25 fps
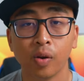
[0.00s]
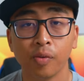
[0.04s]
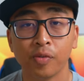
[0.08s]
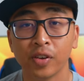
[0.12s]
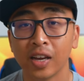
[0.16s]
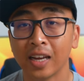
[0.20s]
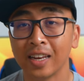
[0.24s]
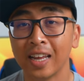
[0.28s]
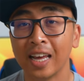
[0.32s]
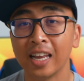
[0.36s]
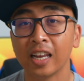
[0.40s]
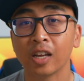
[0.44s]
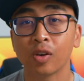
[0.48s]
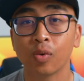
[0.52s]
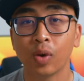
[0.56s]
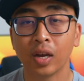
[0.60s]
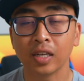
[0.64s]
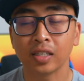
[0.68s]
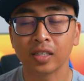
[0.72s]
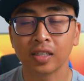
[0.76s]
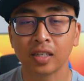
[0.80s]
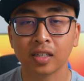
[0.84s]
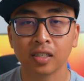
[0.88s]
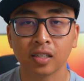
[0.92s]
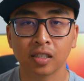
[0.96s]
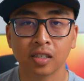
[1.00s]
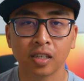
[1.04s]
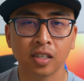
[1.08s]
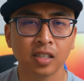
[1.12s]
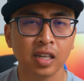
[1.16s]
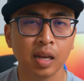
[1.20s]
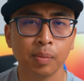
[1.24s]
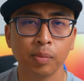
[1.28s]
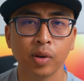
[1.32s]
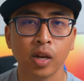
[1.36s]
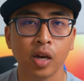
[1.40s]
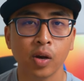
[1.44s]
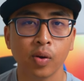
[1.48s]
If you got any questions, just
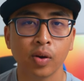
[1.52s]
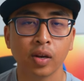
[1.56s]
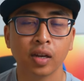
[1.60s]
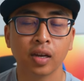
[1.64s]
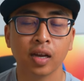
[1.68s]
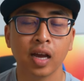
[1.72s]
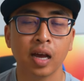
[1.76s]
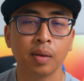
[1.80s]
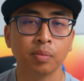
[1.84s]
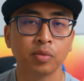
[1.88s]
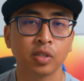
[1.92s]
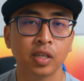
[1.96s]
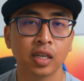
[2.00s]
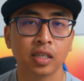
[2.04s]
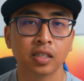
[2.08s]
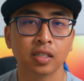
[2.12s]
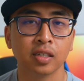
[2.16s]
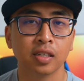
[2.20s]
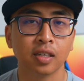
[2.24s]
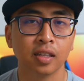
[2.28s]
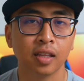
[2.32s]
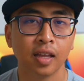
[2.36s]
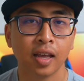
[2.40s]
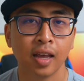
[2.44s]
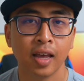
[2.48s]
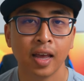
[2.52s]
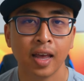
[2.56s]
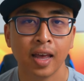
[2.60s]
let me know in the comment section.